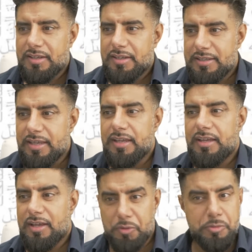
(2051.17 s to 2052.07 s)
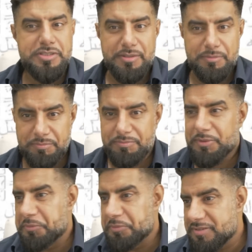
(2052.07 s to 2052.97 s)
Yeah, awesome.
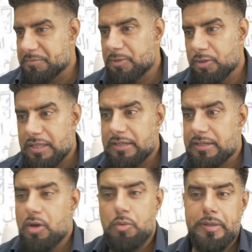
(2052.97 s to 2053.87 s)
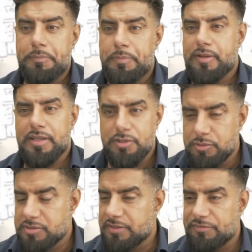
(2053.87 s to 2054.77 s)
No, people can
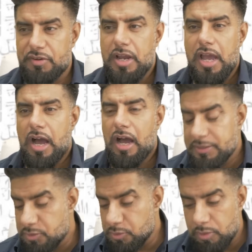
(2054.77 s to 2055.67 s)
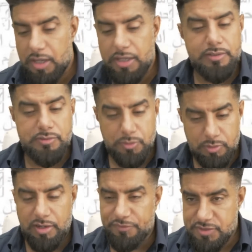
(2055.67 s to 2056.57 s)
use it for. I do
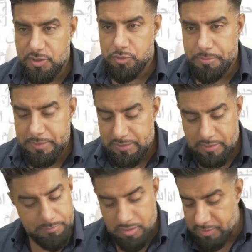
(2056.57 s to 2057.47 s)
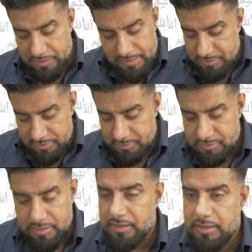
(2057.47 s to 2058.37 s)
love social media. I'm not
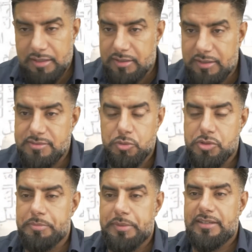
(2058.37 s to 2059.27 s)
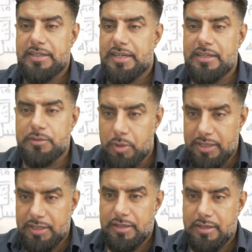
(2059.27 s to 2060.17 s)
against social media in any
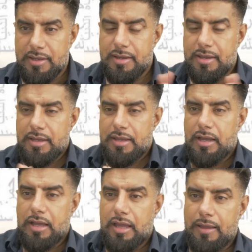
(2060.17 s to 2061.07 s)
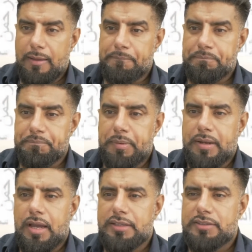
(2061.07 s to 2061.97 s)
way,
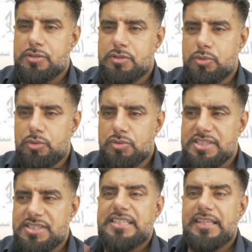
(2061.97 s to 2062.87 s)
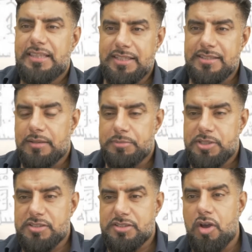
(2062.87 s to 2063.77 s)
but I do see this. I'm
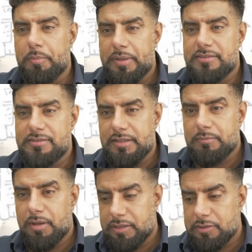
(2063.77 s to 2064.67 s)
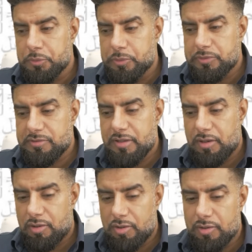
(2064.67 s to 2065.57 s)
just commenting my thoughts
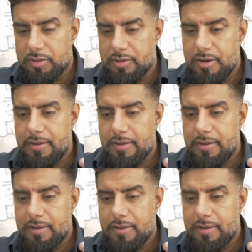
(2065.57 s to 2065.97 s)
on.